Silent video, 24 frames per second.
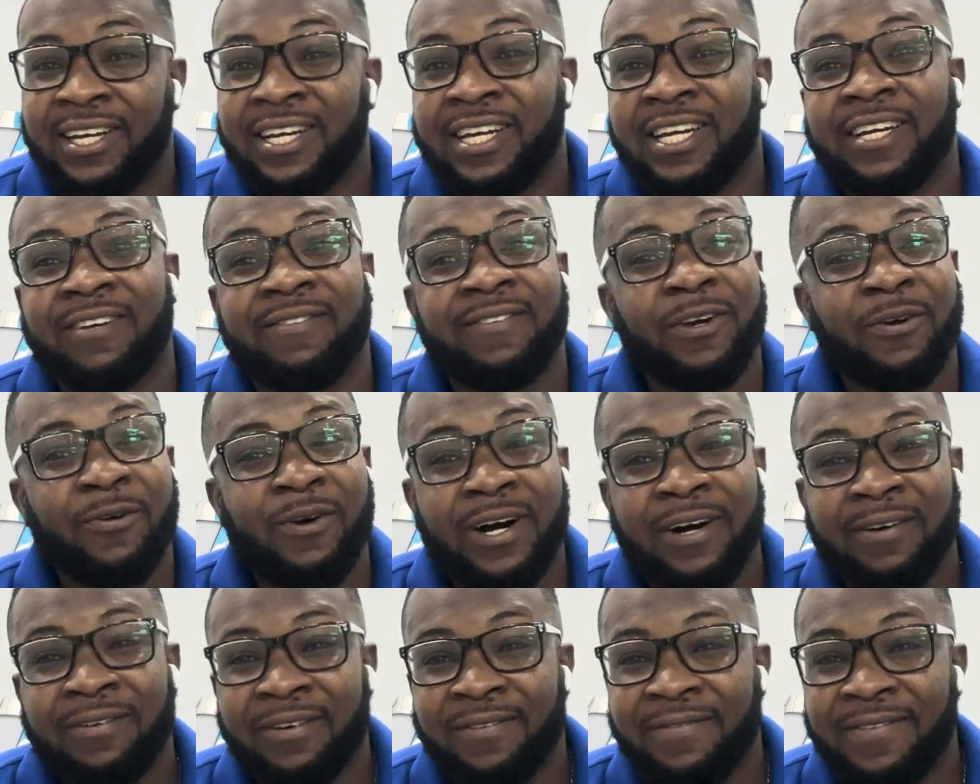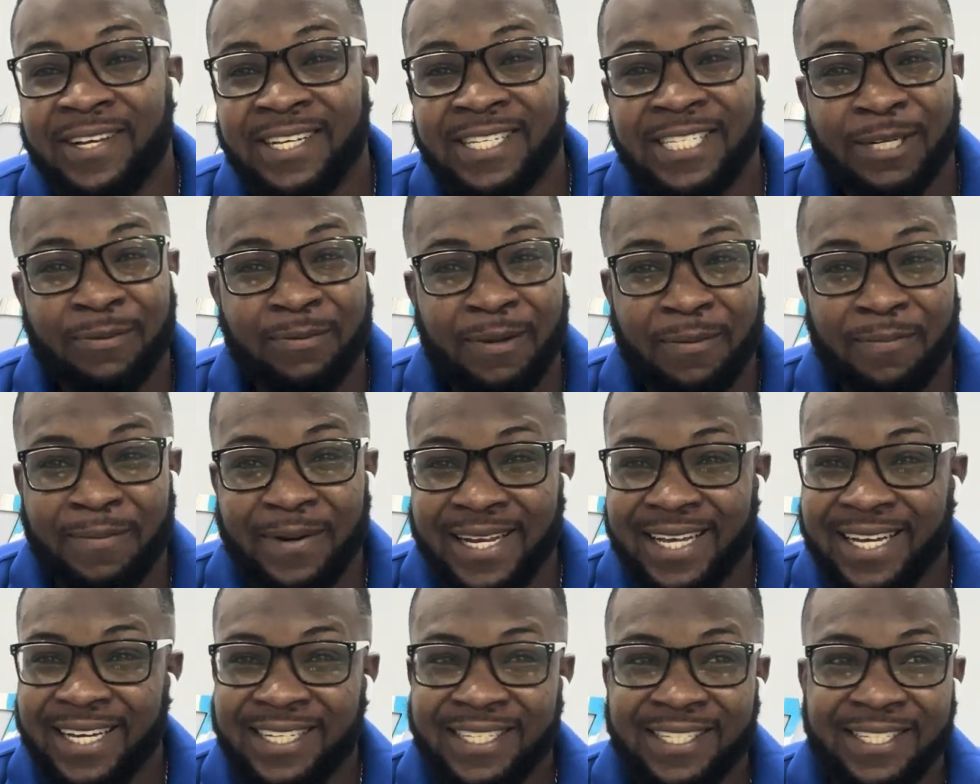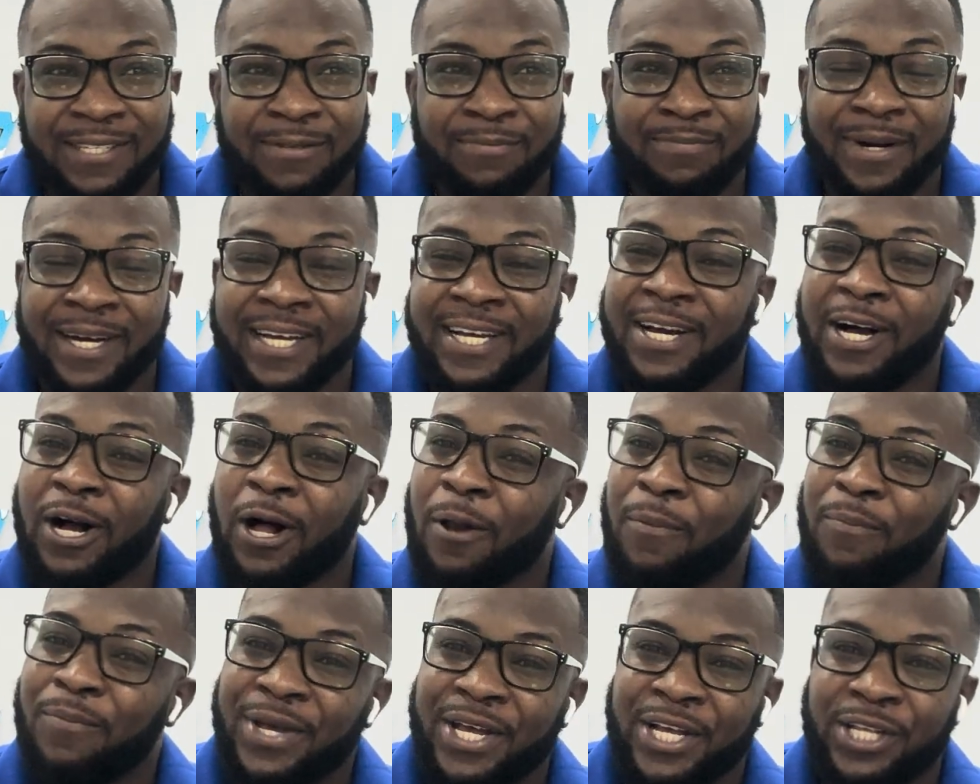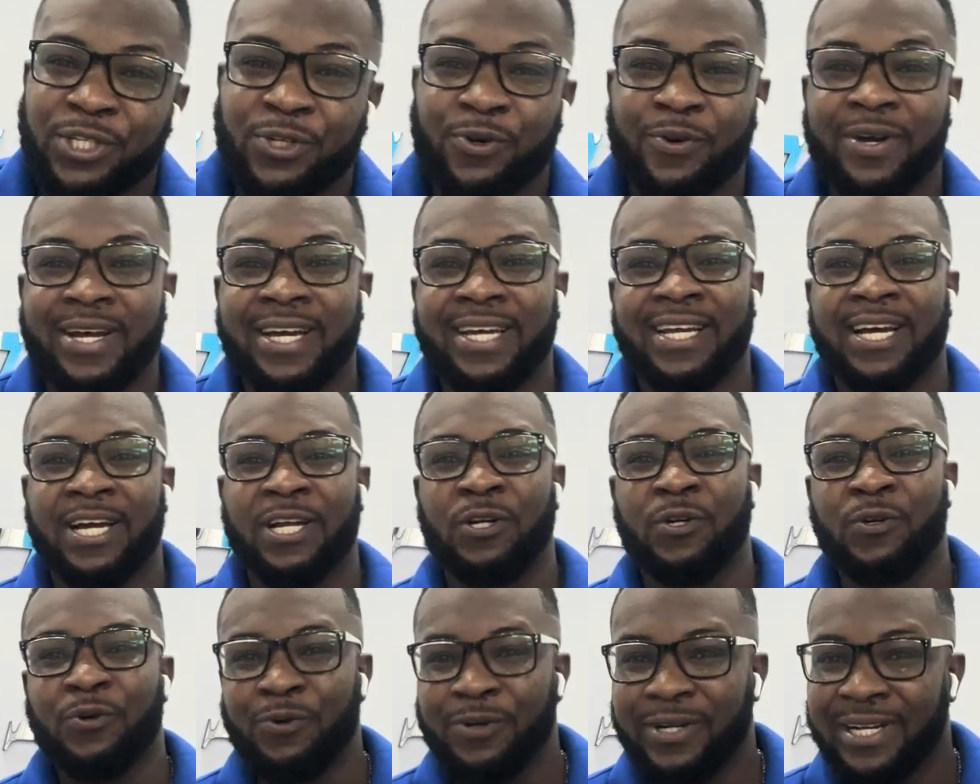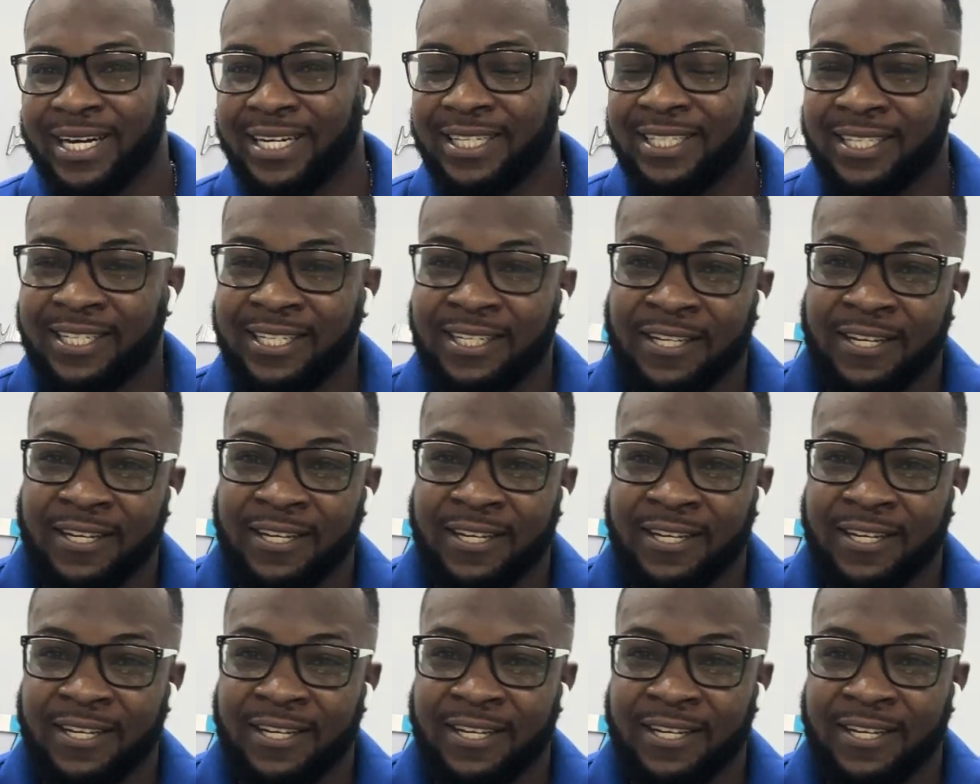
If you want to fix up a place, by all means go ahead and do that.